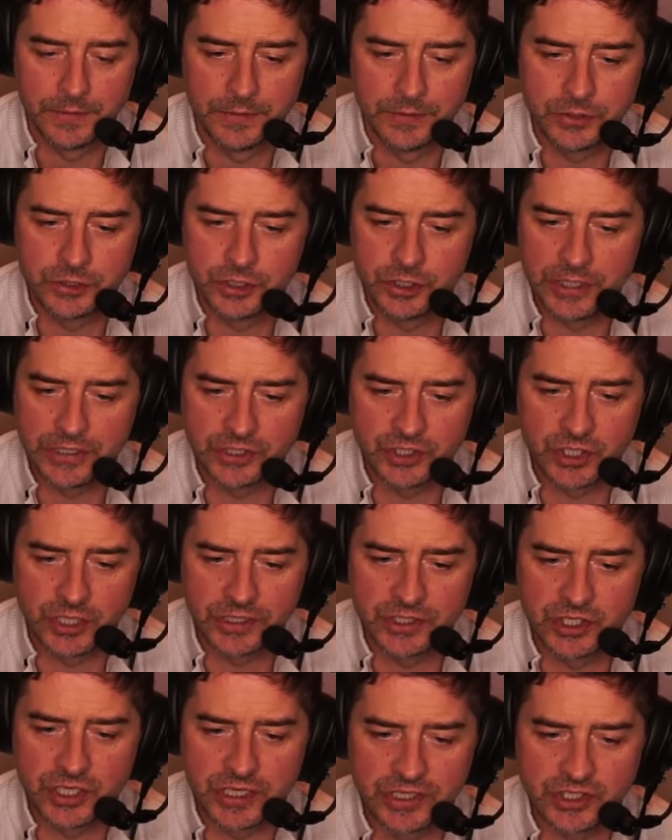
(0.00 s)
Shit,
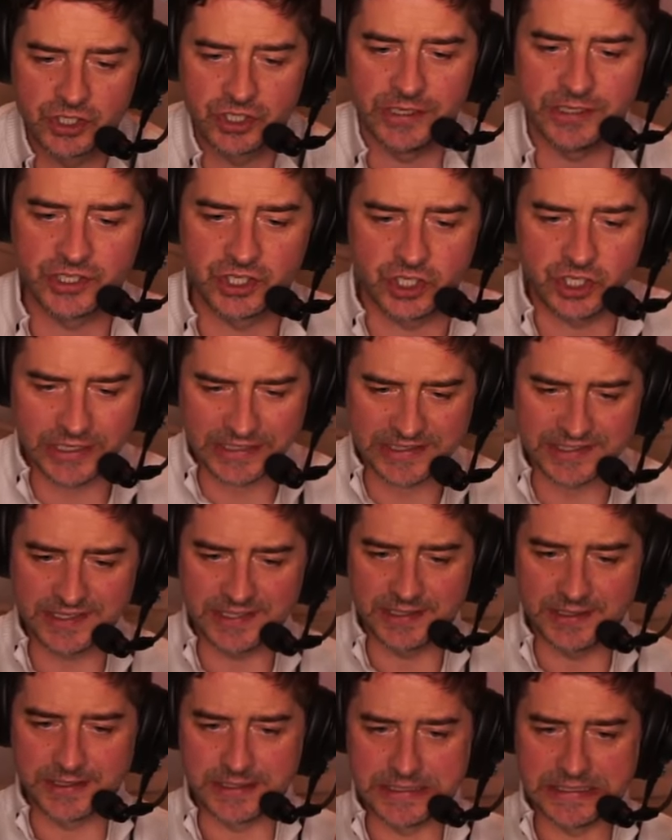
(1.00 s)
shit, shit, shit, shit.
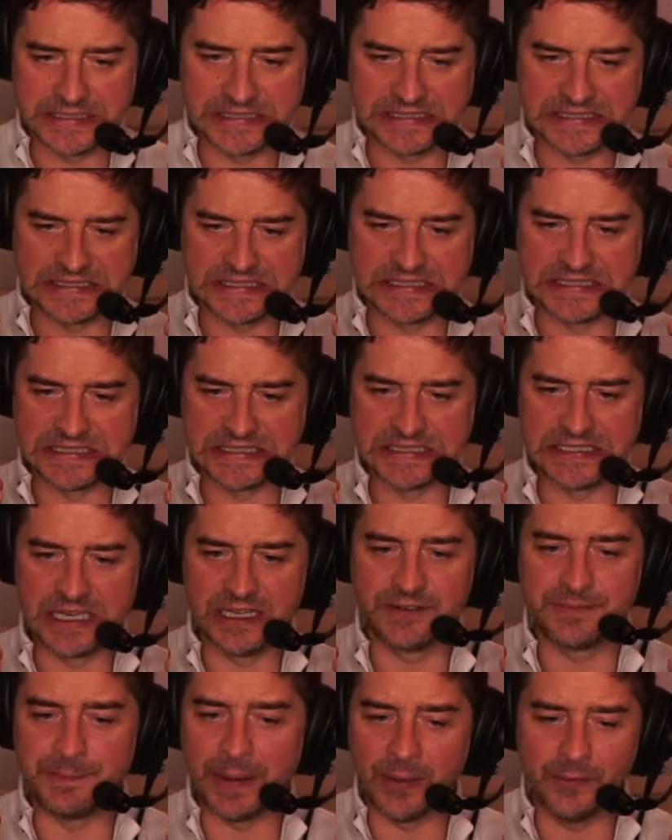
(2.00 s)

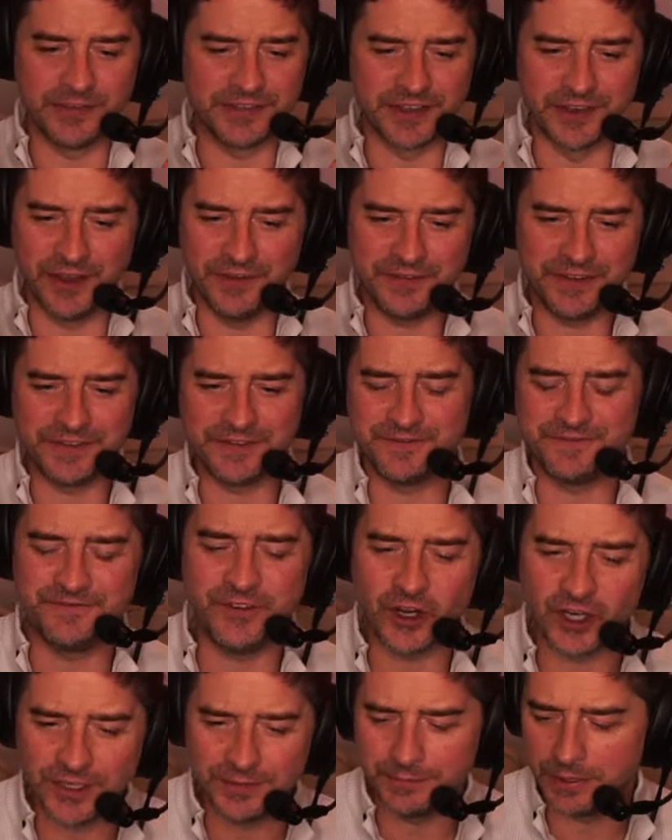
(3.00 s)
It's bouncing off. It's
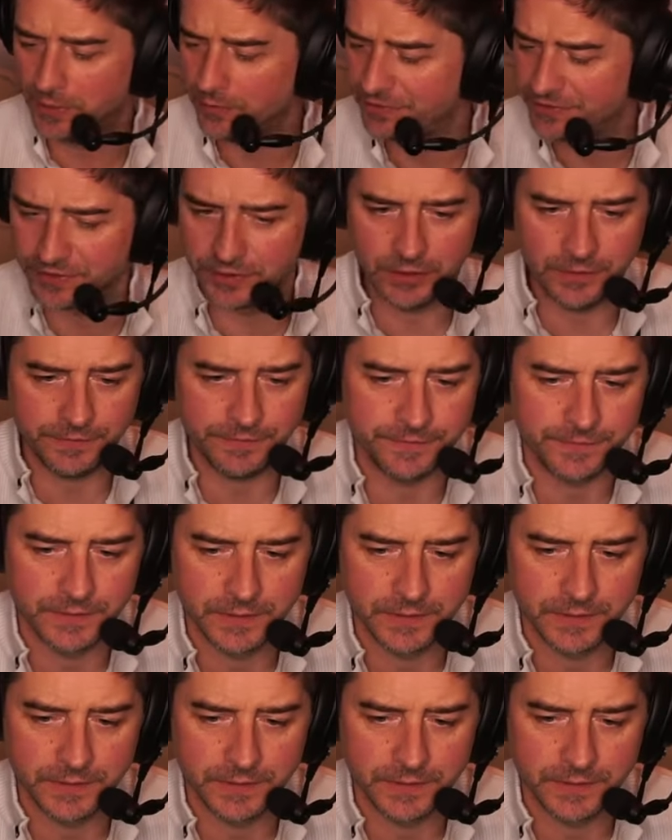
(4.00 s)
fucking bouncing off.